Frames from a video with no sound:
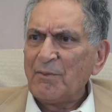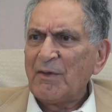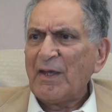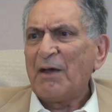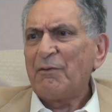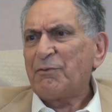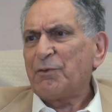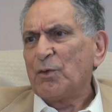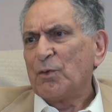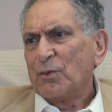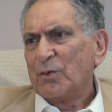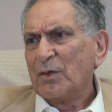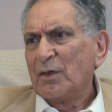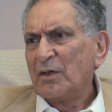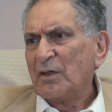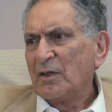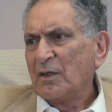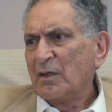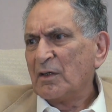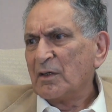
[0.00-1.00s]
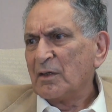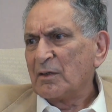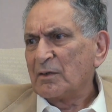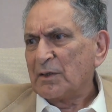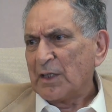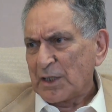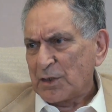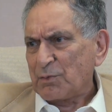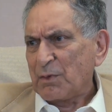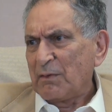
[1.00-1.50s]
We have to.
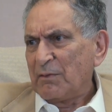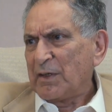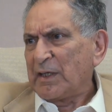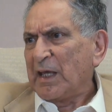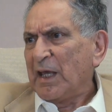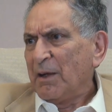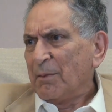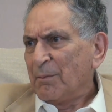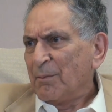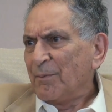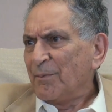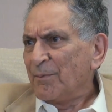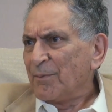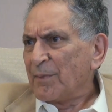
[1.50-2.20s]
That's why we came.